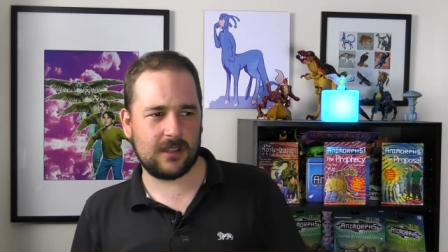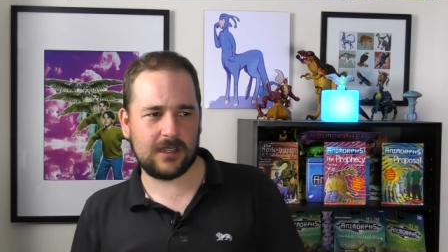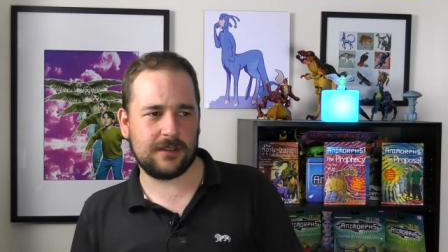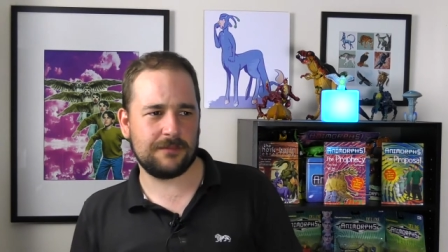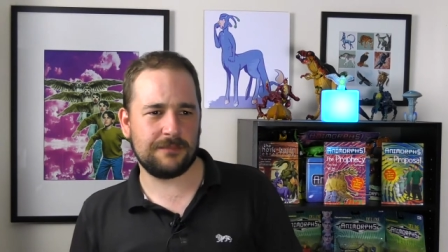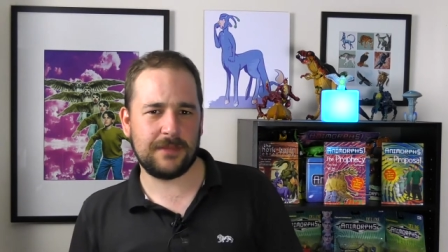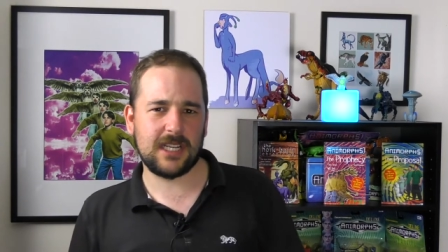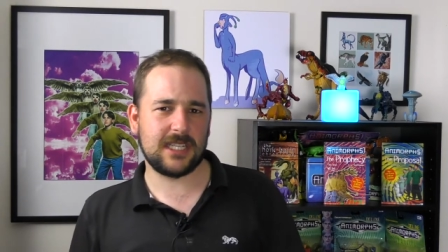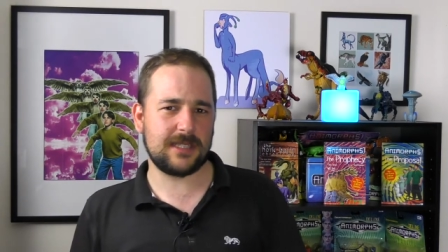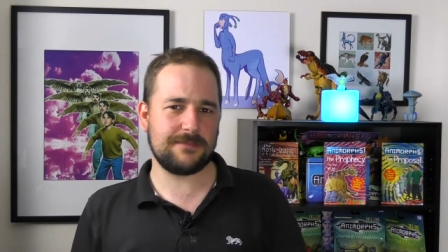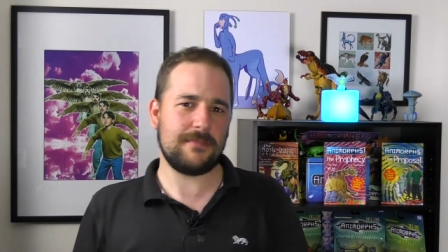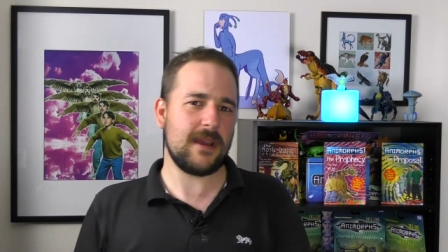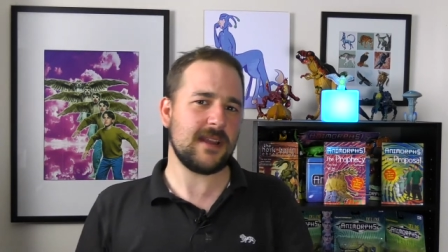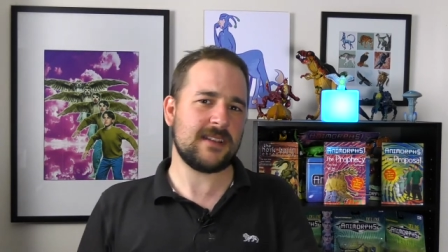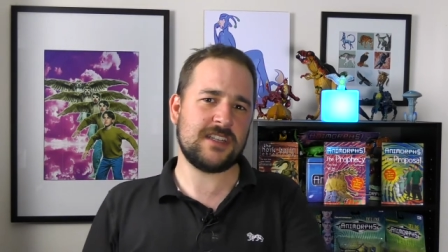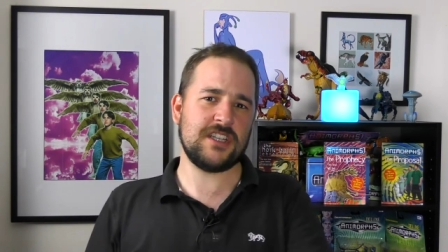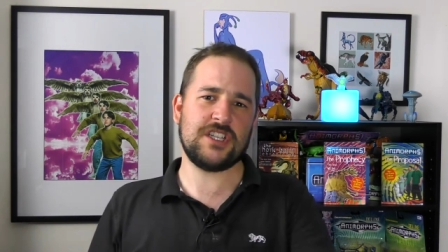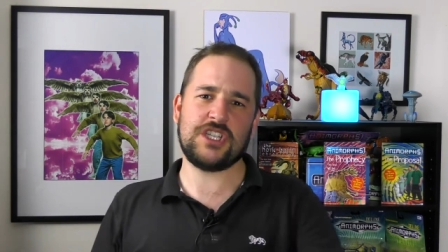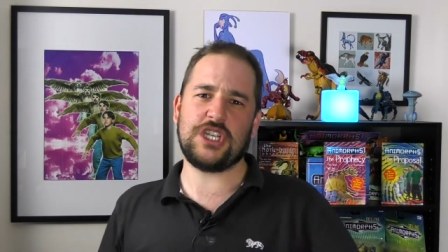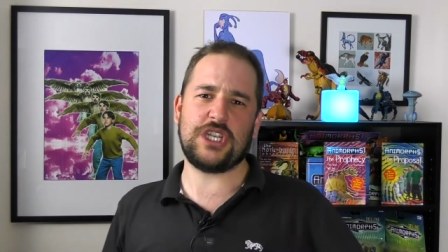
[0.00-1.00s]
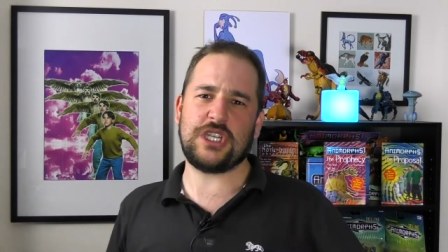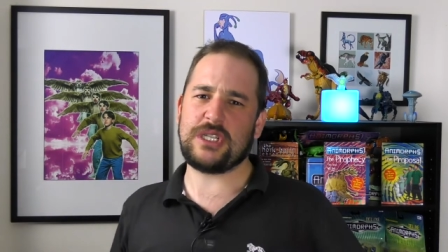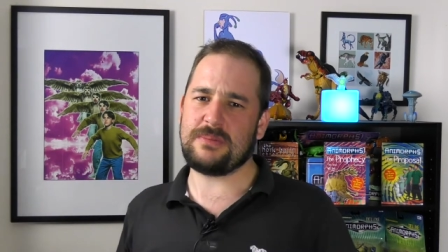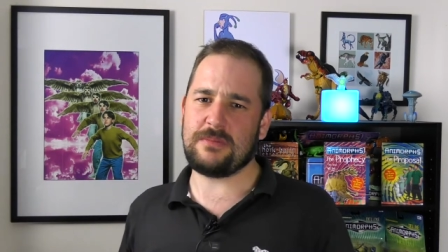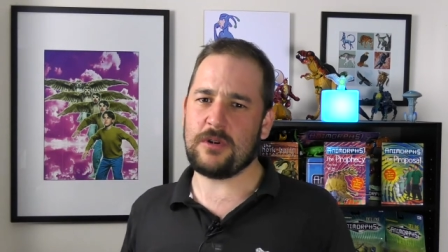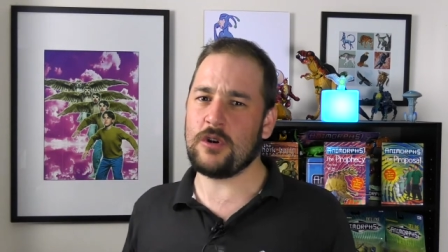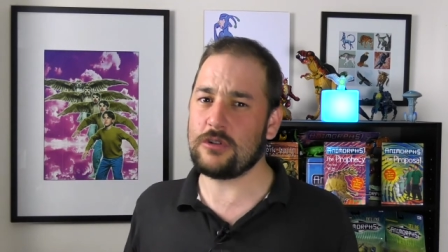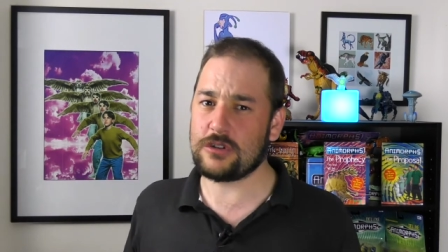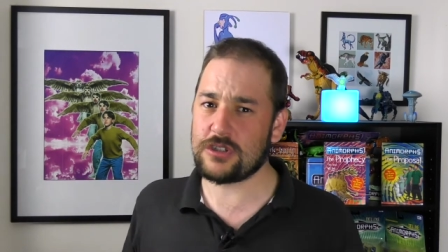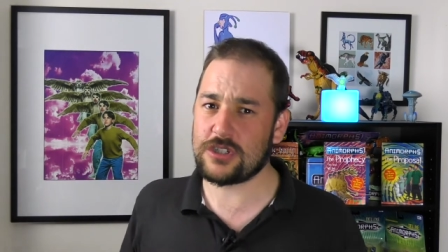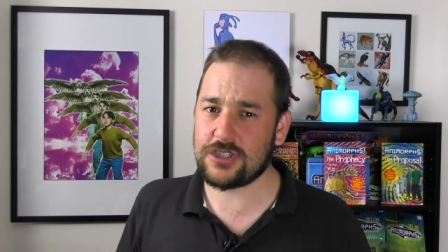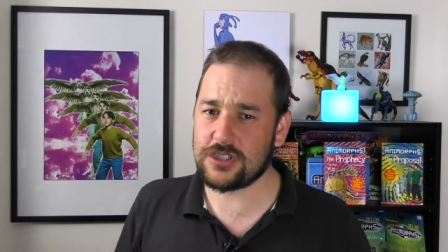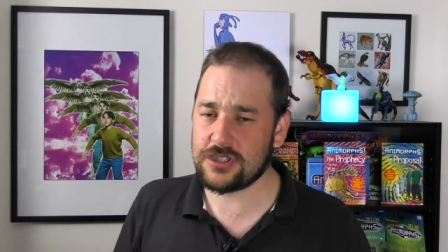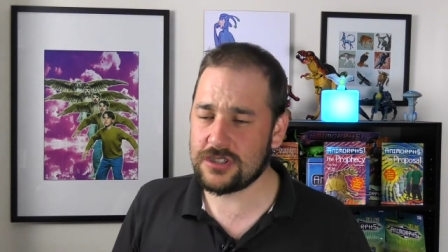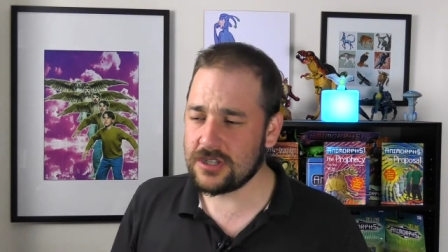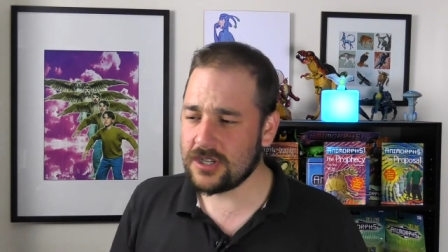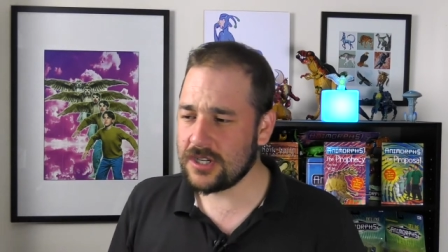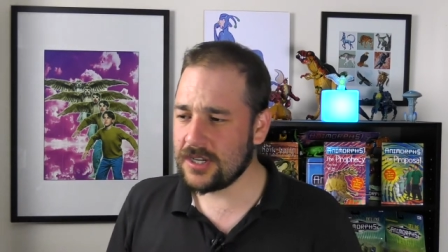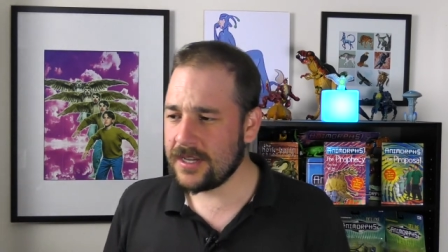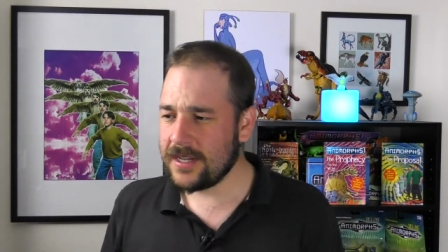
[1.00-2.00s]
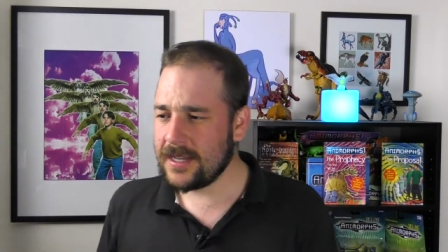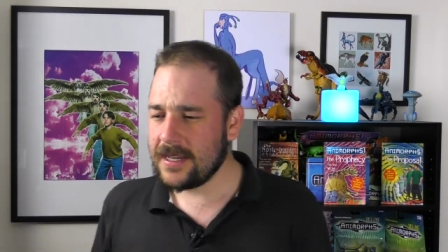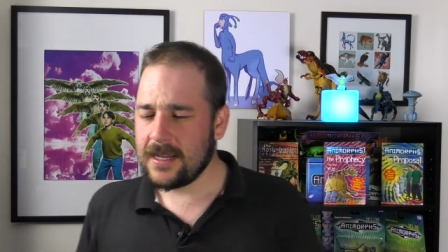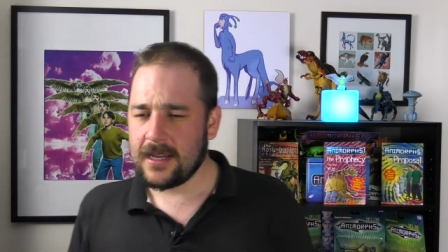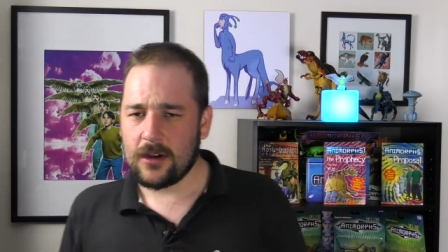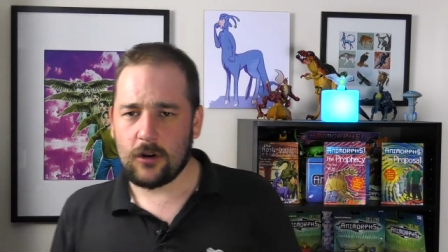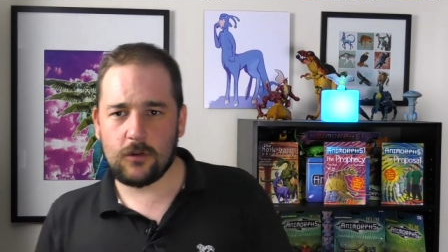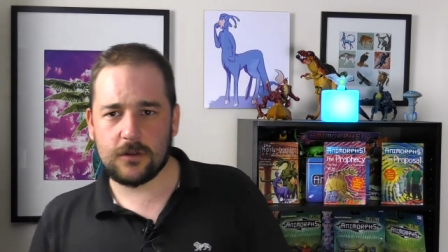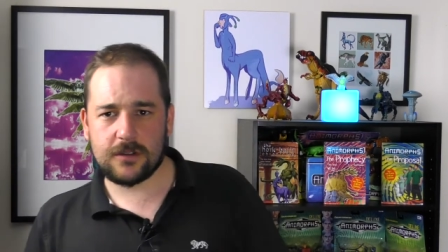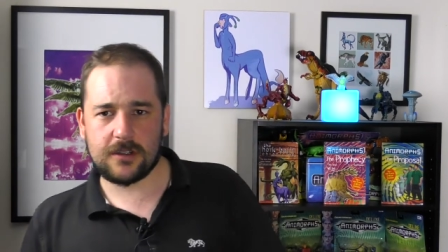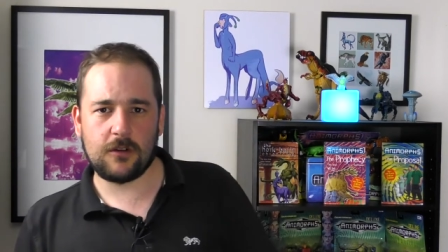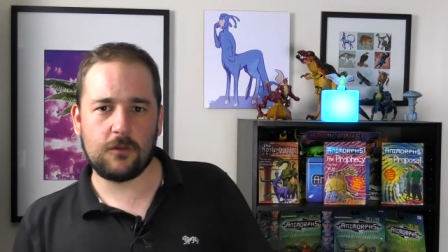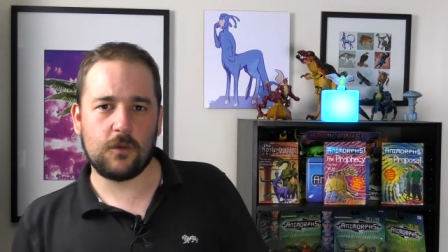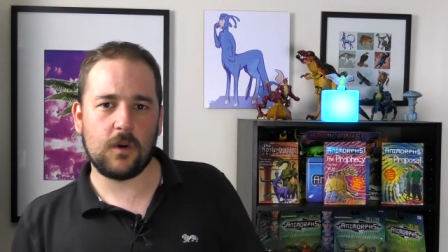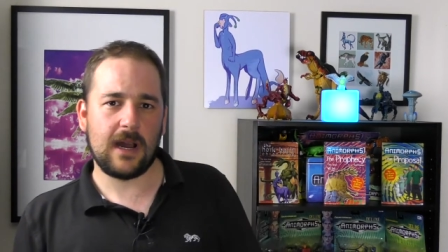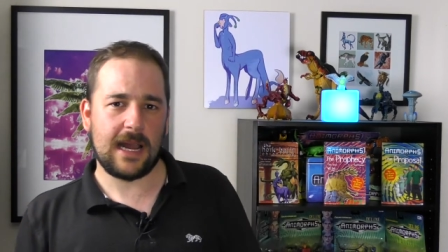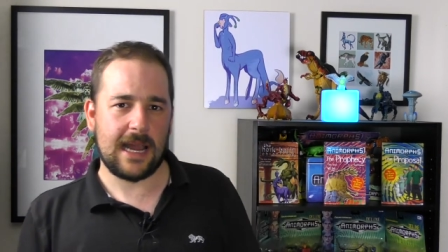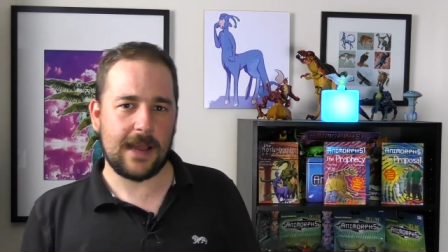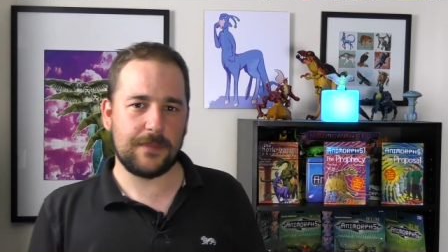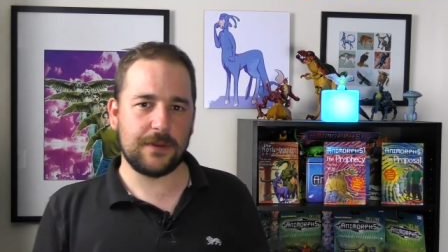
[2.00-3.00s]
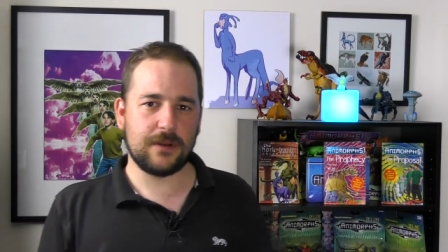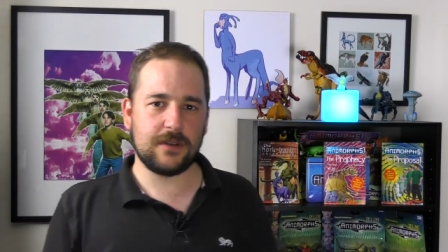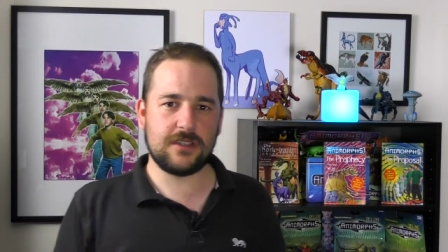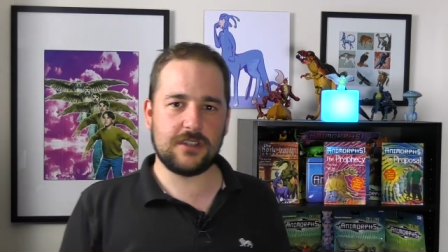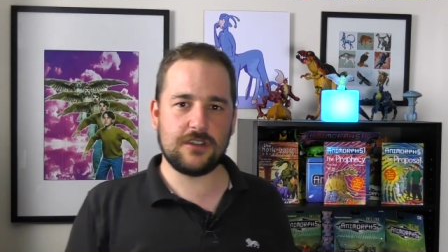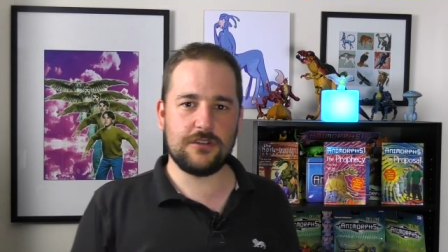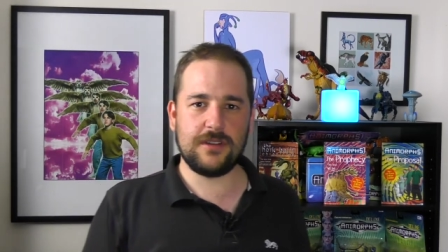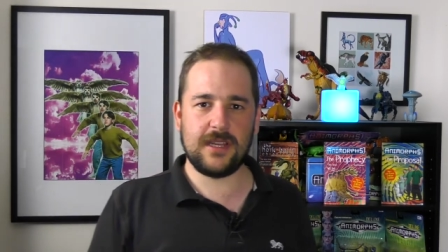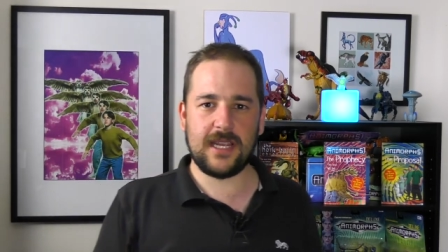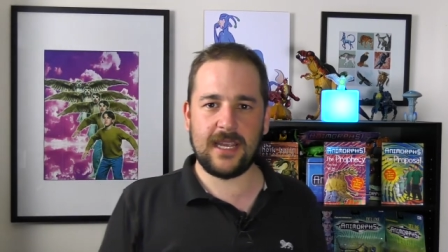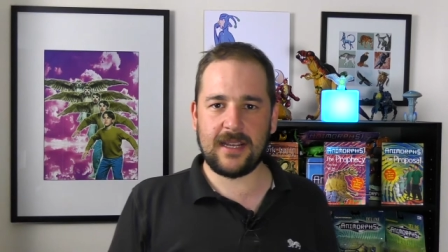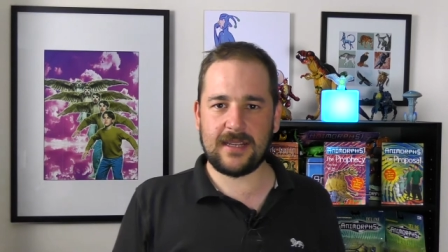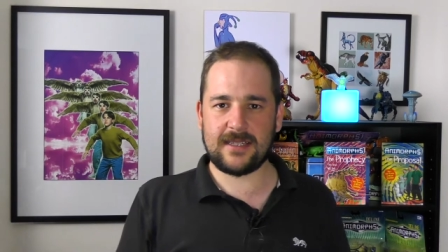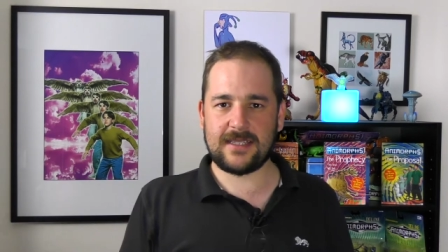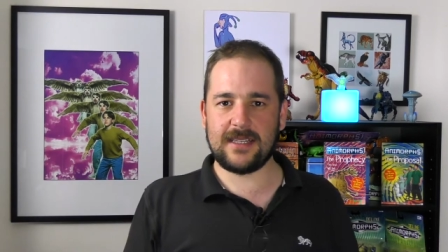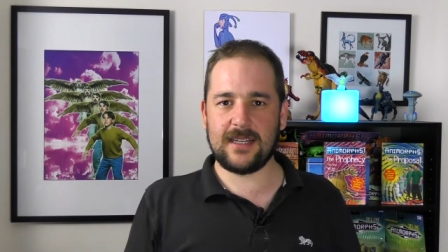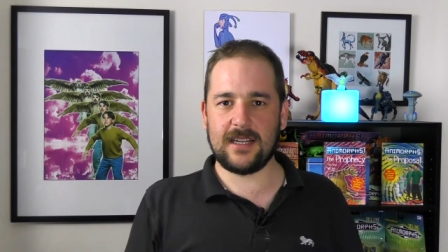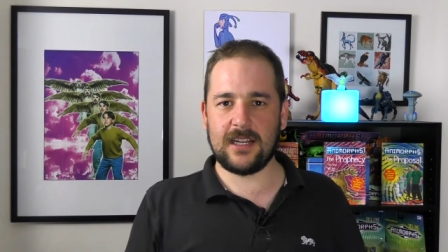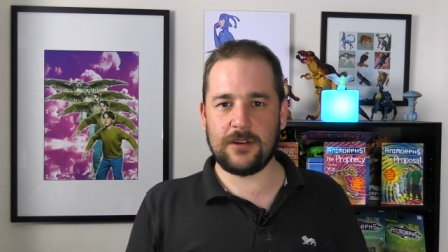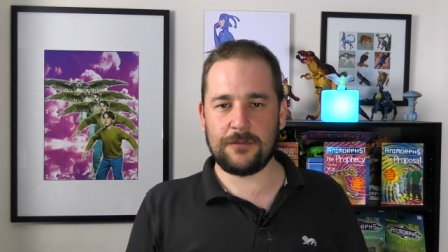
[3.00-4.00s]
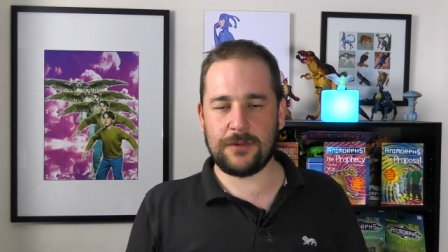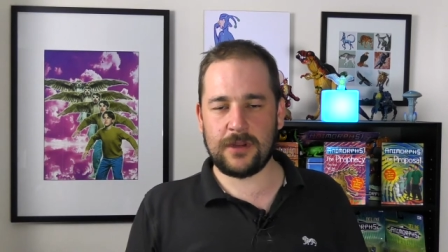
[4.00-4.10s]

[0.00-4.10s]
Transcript: mixed messages much. Also, what happened to the Ixcila?